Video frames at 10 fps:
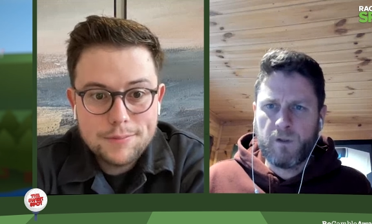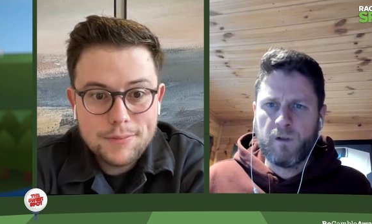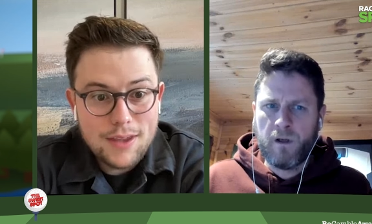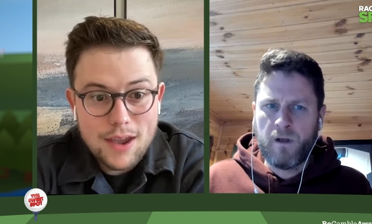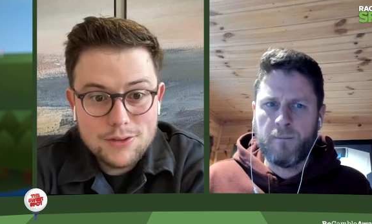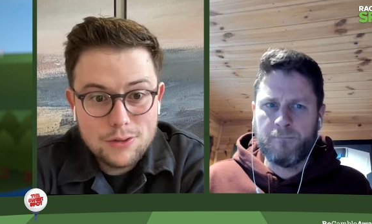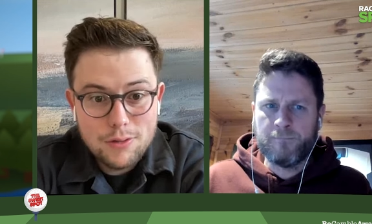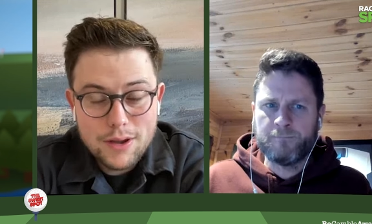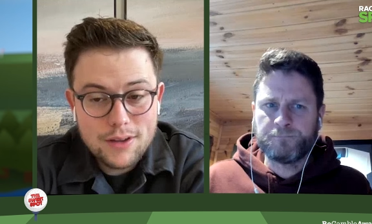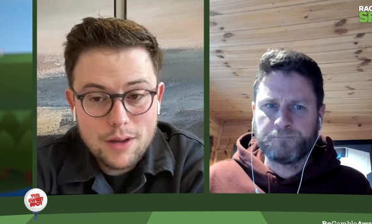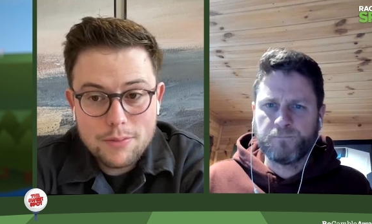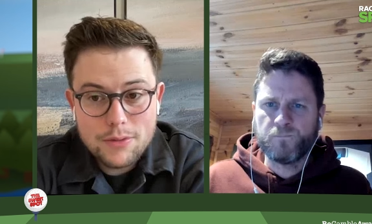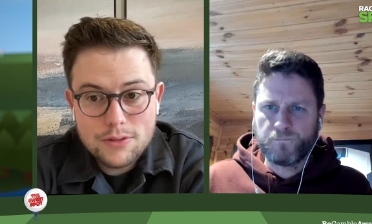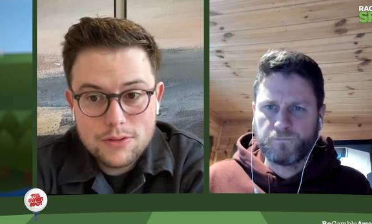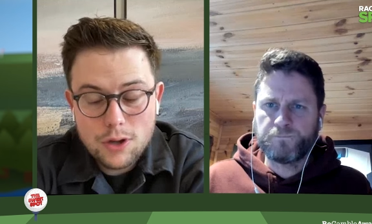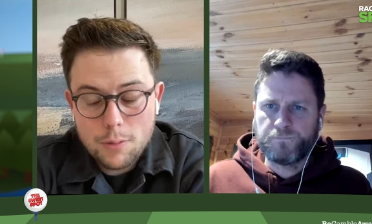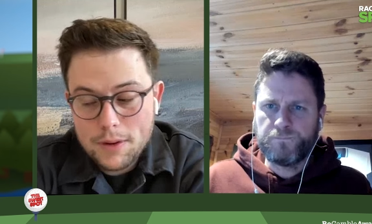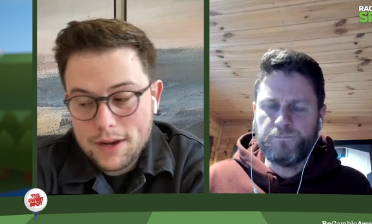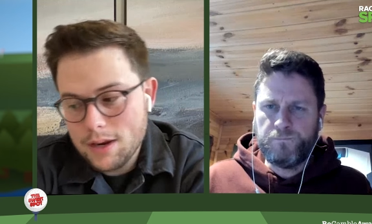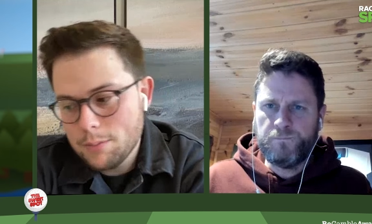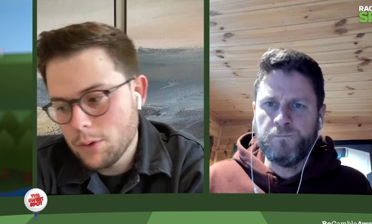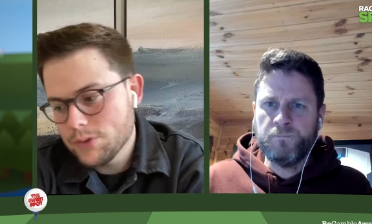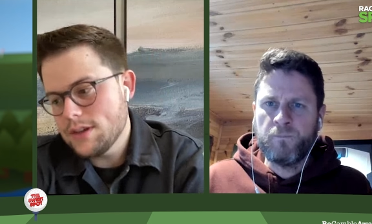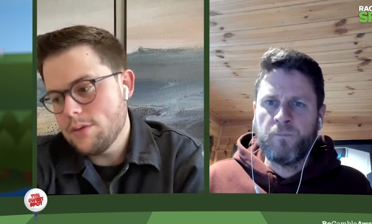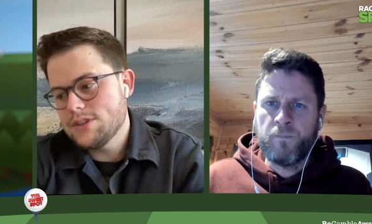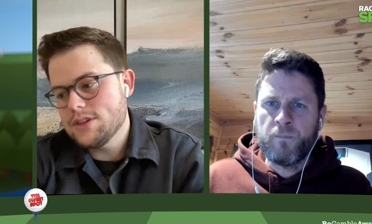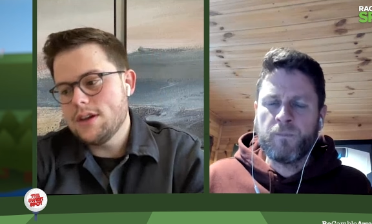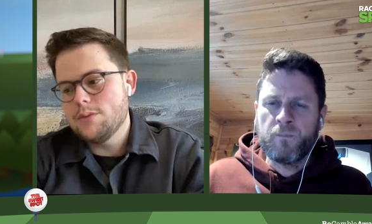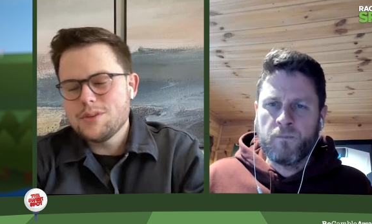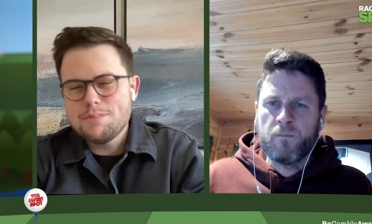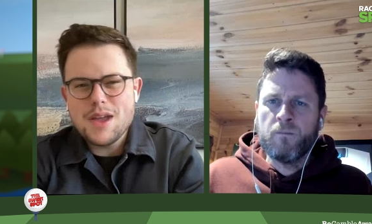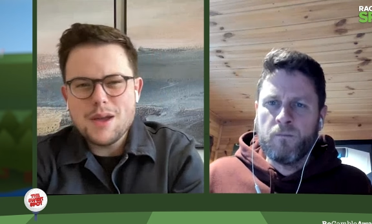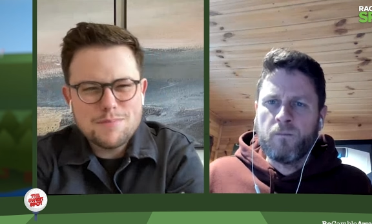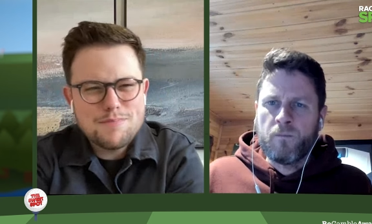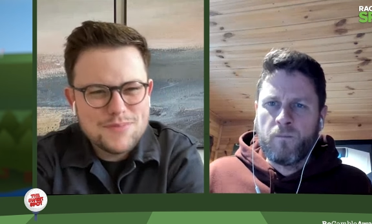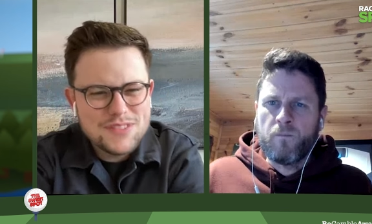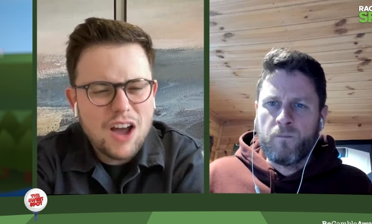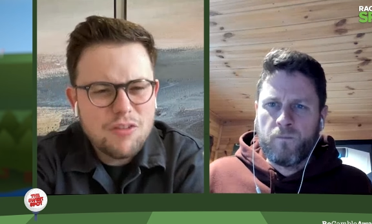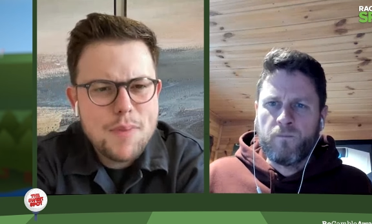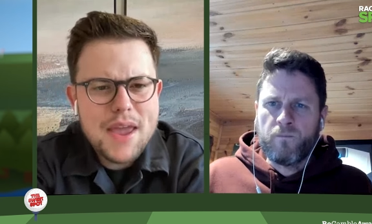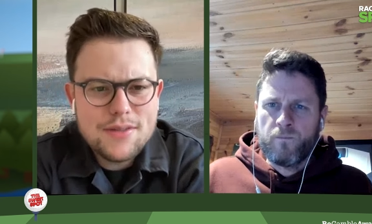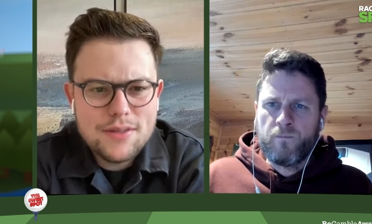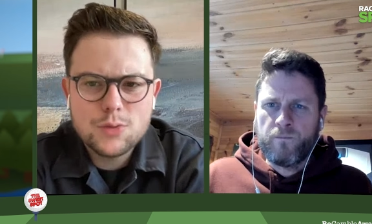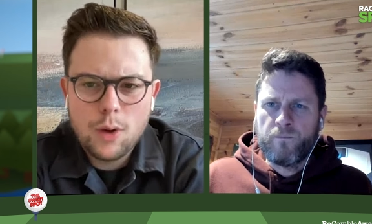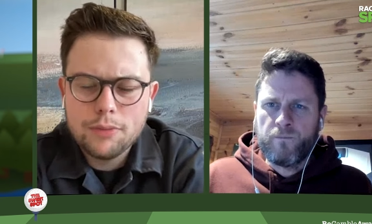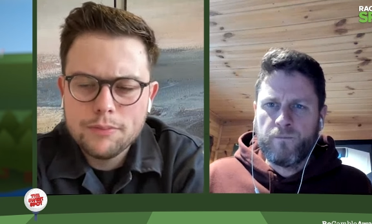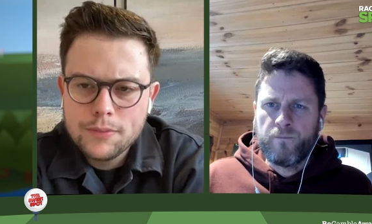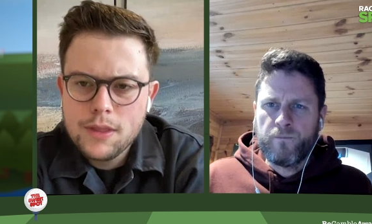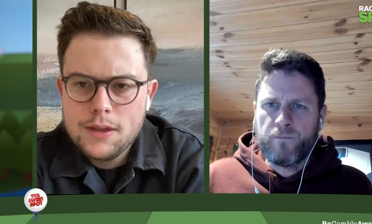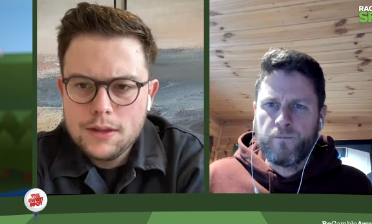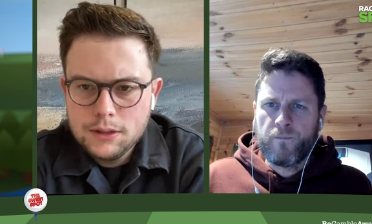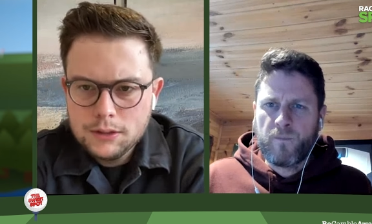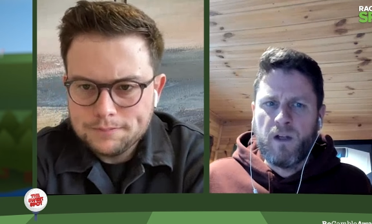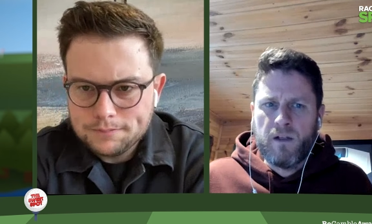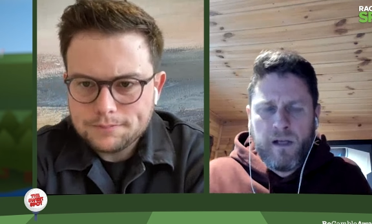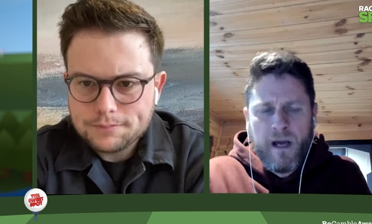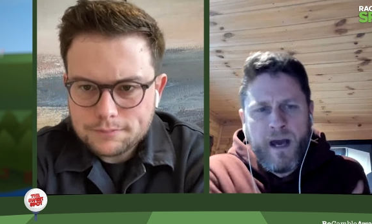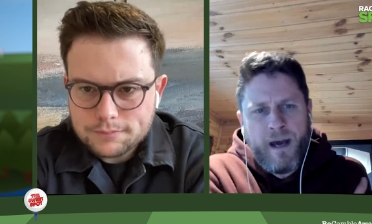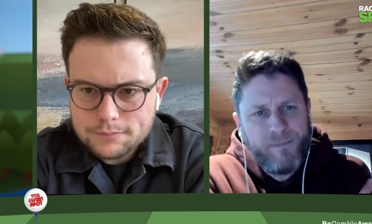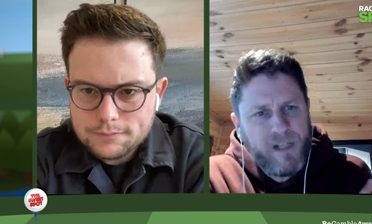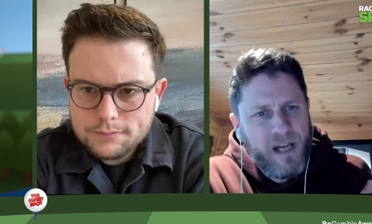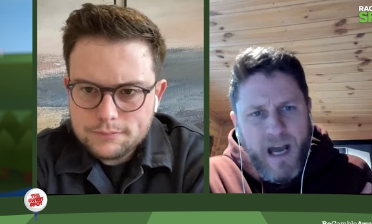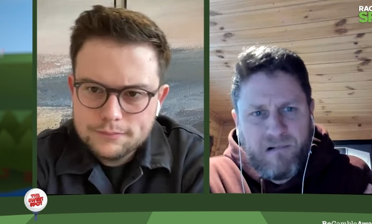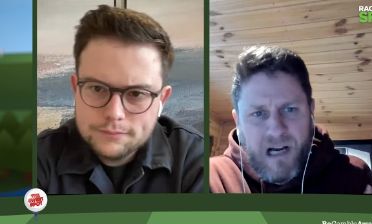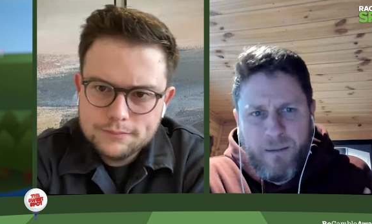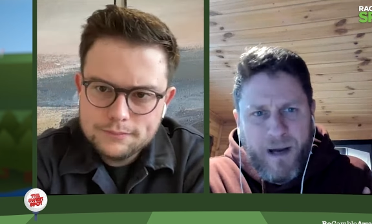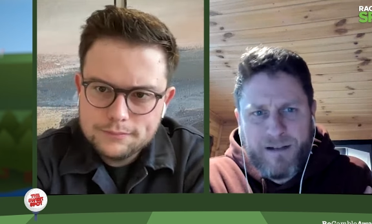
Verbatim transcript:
Speaker 1: Yeah. And yet he's always up the, the top of leaderboards. It, it was a it was a it was a tough beat this one.
Speaker 2: Yeah, yeah. Abraham